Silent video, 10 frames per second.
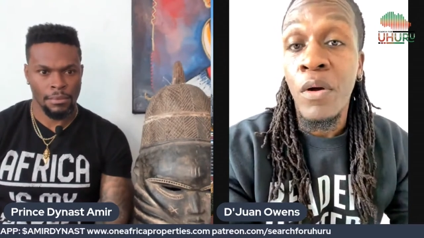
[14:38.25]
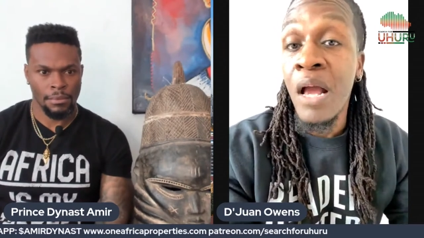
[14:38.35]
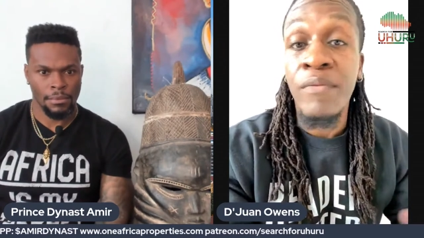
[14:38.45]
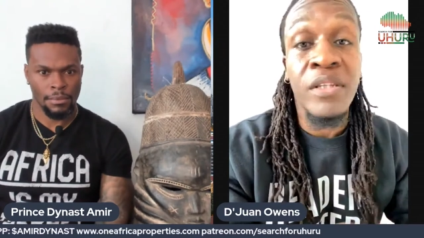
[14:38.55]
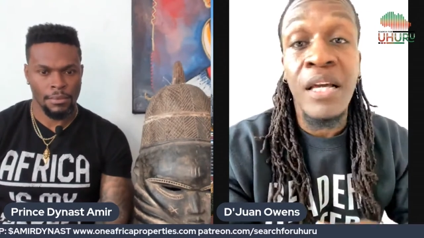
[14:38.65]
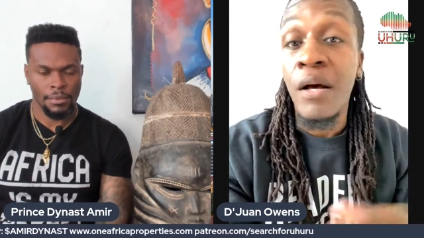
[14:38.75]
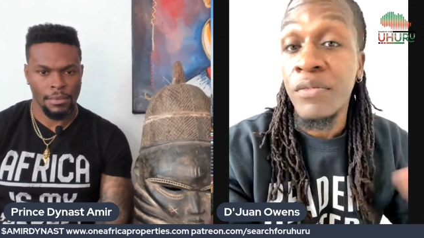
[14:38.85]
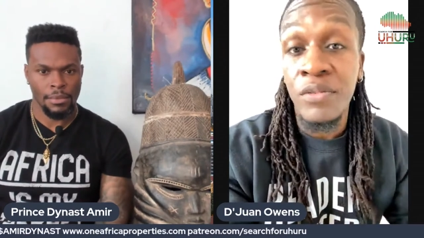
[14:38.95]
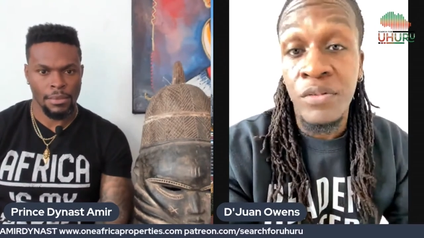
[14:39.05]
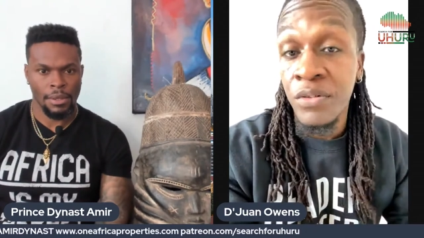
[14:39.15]
Speaker 1: Everything
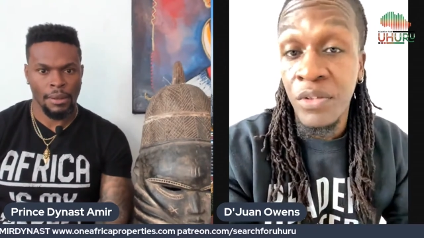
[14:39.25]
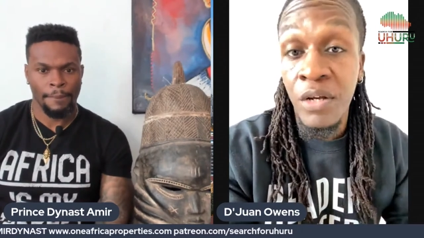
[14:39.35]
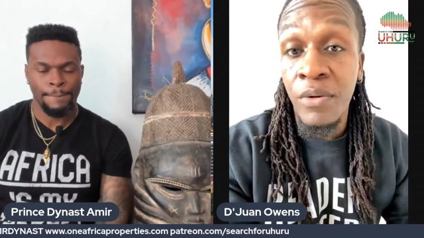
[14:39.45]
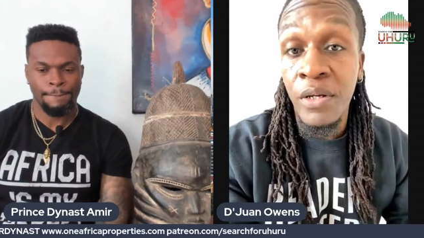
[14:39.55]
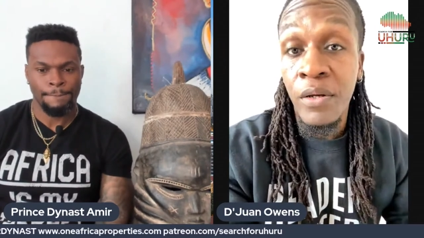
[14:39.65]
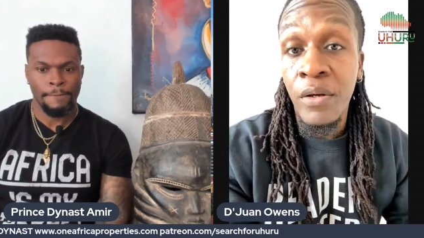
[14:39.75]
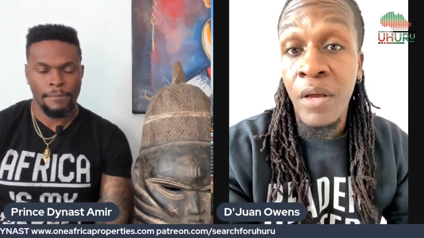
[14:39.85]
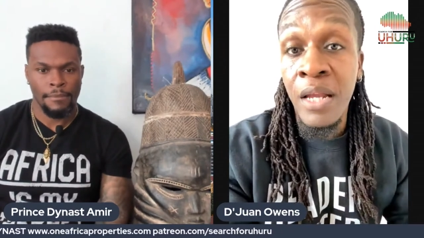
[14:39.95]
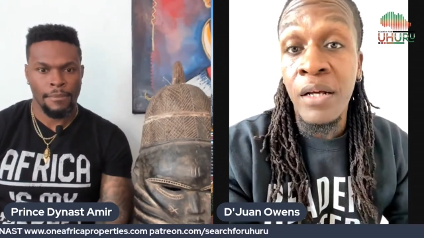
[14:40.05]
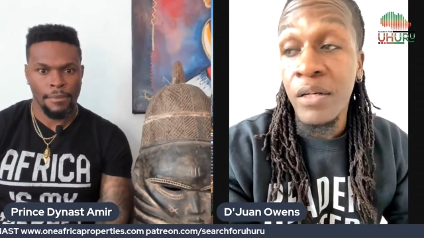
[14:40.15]
else is just theory.
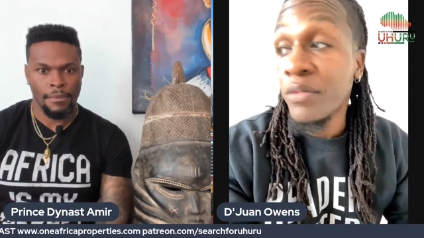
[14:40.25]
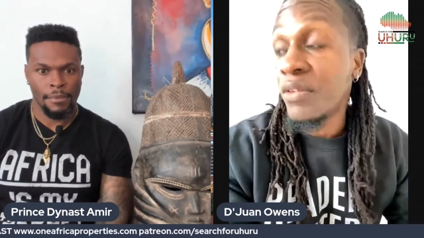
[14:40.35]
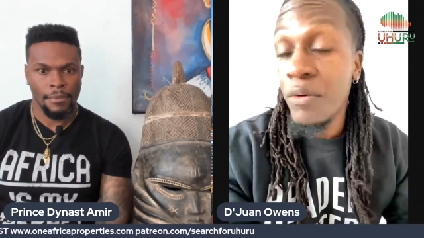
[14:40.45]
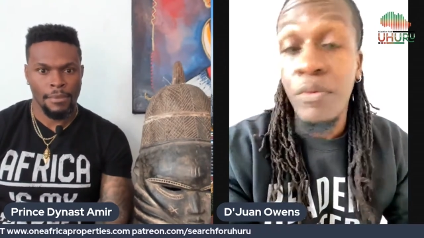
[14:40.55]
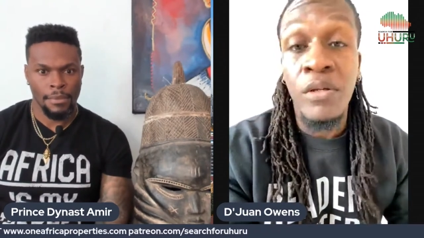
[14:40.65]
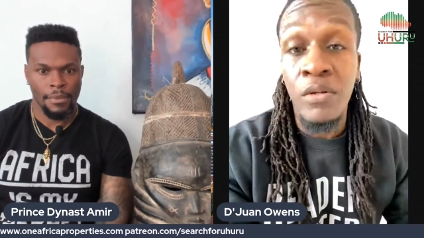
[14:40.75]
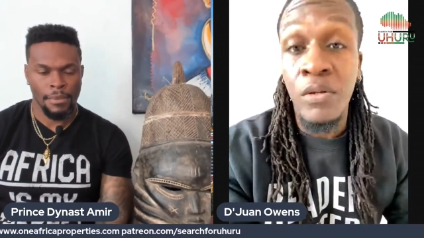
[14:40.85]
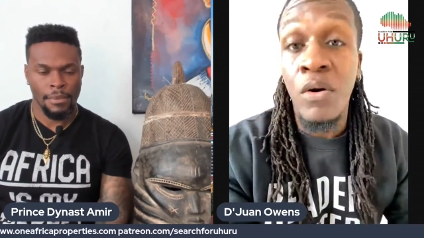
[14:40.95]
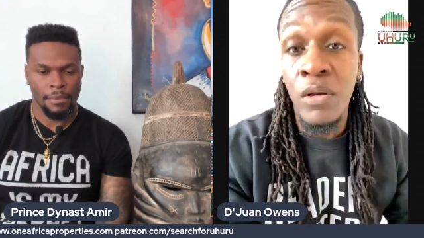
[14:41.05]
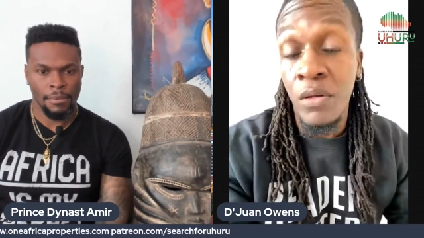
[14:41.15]
And a good theory, you
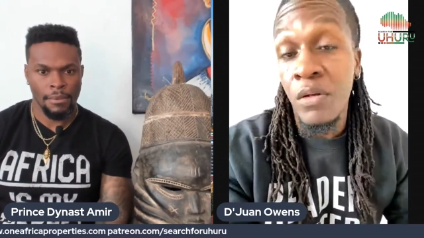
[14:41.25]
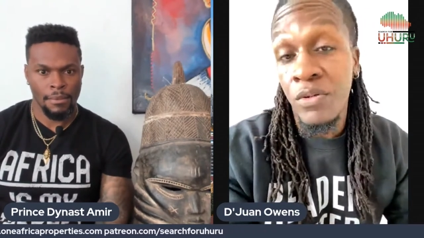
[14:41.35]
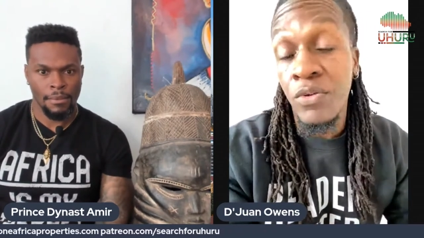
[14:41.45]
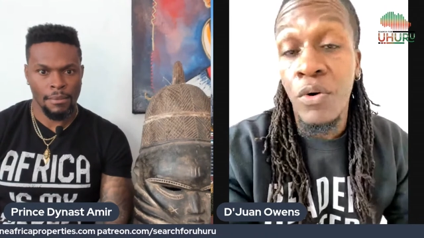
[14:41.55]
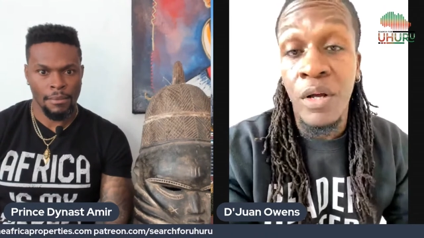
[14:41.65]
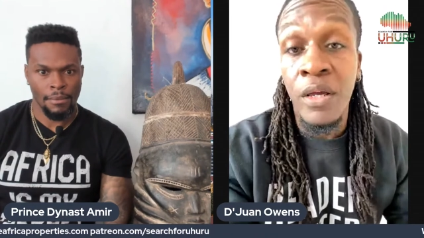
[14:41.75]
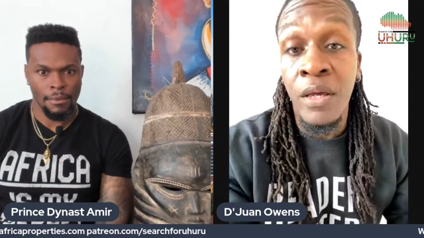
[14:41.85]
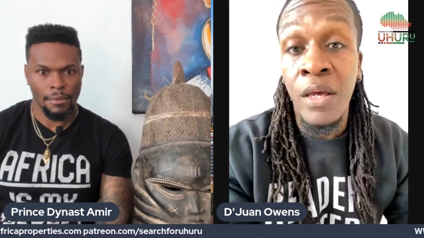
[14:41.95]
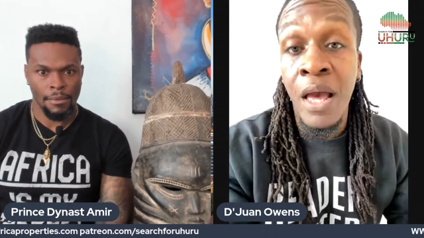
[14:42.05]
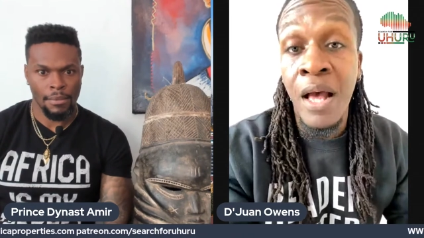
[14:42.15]
know, it, it, sure, it,
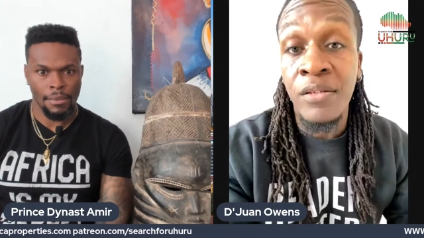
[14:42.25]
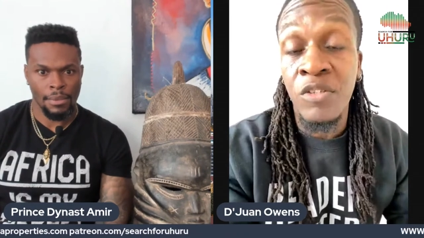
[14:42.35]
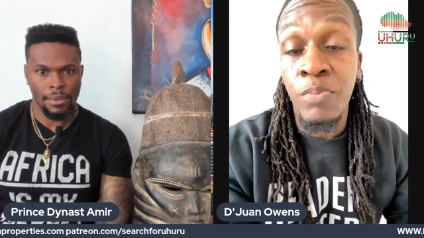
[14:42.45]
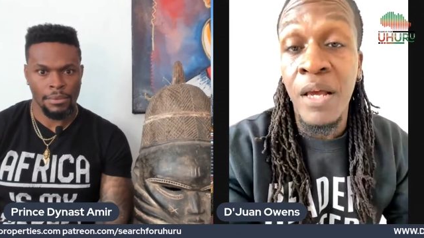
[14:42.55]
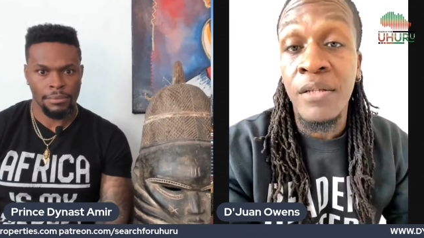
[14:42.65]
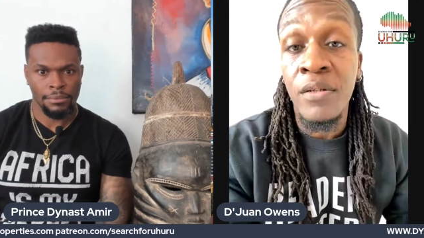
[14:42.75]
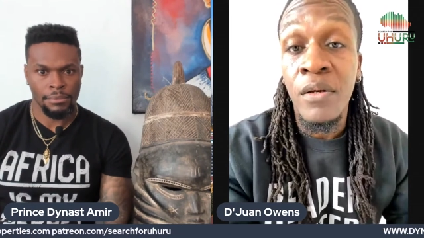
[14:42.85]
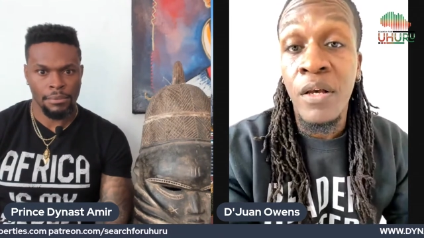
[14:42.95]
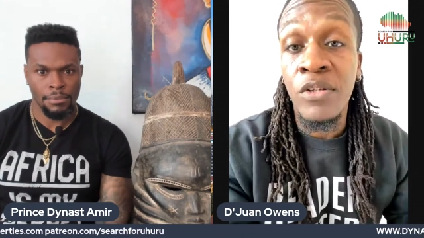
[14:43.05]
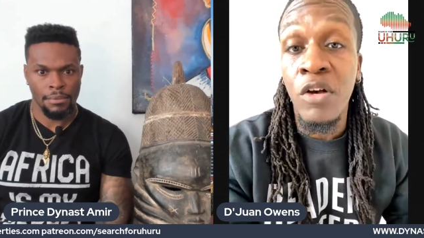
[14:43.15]
it has its place,
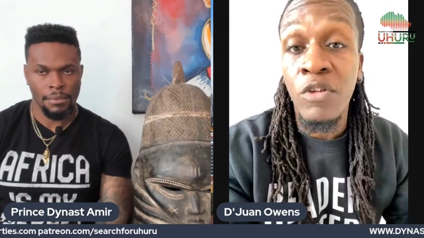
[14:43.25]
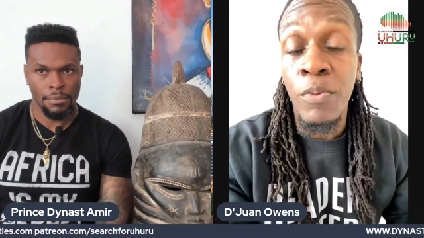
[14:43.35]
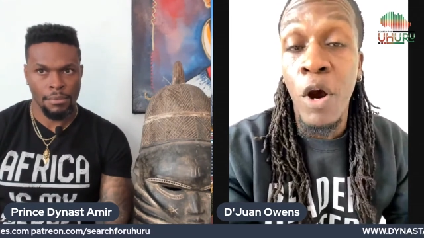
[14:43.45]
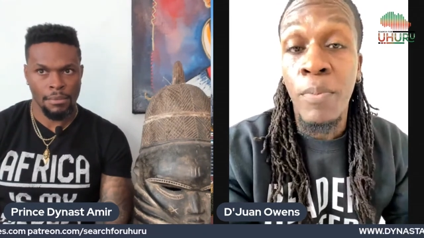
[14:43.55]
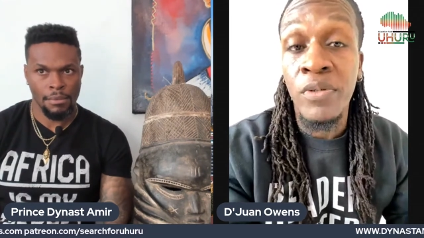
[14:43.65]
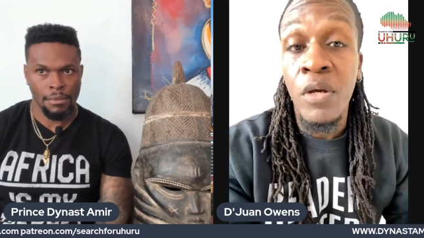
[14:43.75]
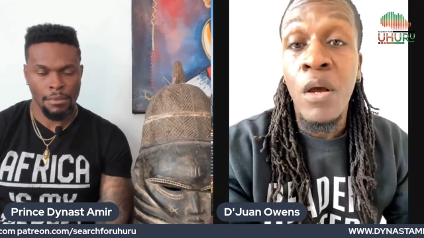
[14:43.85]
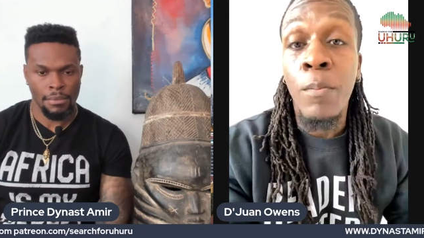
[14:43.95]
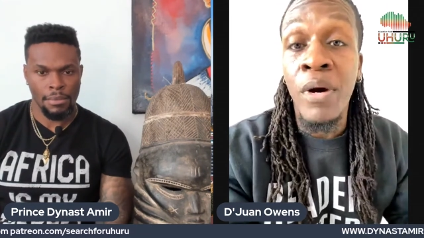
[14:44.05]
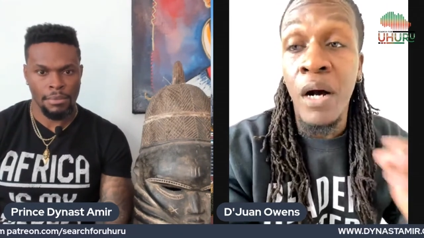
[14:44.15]
it serves a purpose,
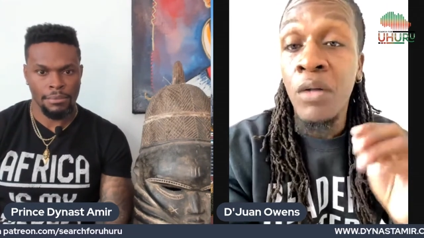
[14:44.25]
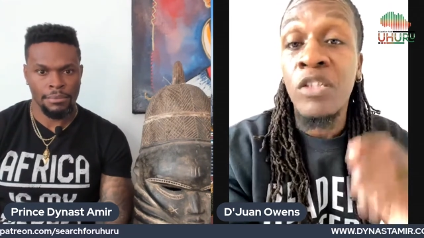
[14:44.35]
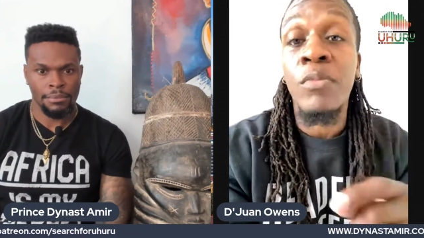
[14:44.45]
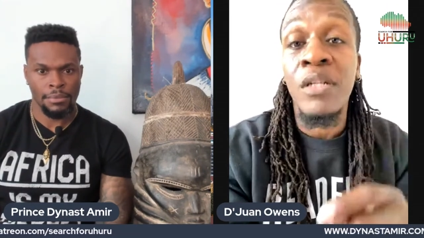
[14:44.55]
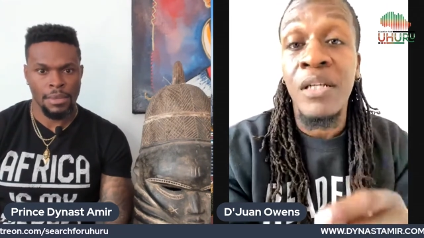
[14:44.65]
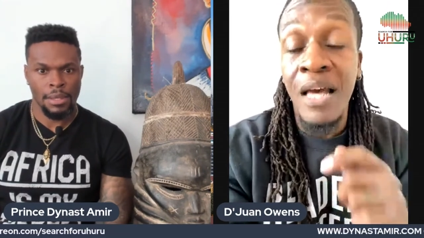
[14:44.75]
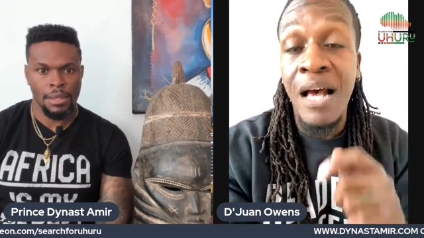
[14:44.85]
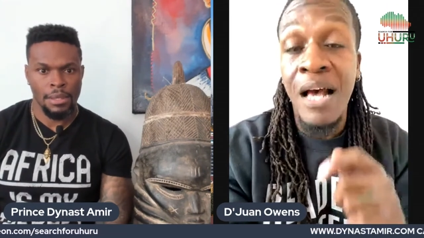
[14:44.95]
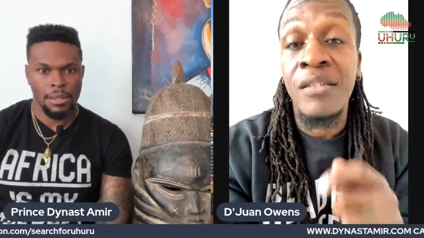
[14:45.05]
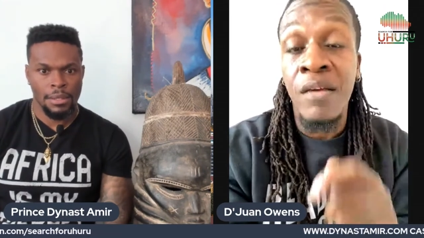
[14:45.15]
but ultimately it
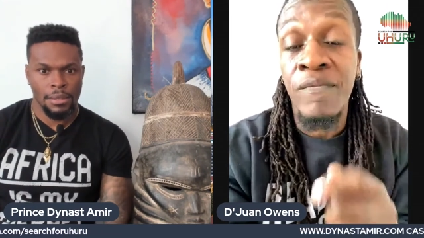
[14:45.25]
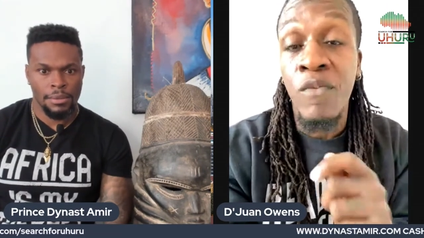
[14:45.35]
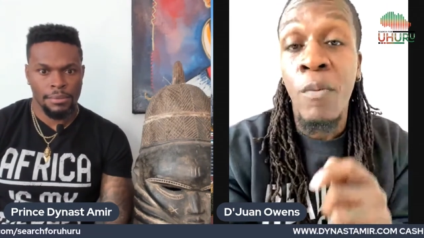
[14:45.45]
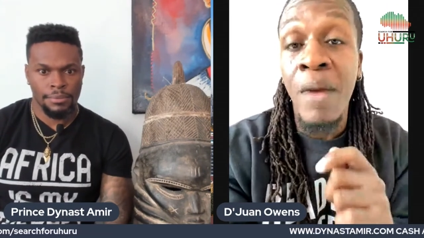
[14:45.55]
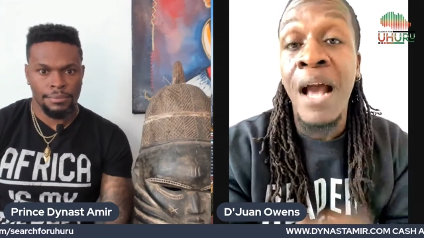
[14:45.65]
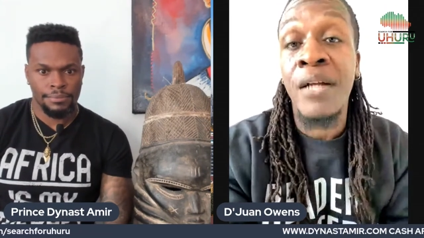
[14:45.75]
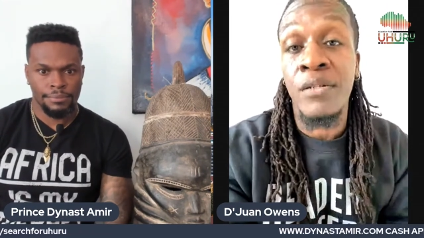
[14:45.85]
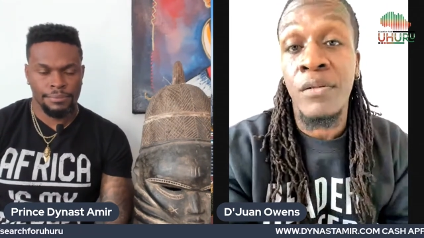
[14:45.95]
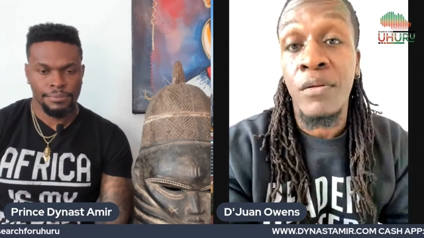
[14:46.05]
has to inform action.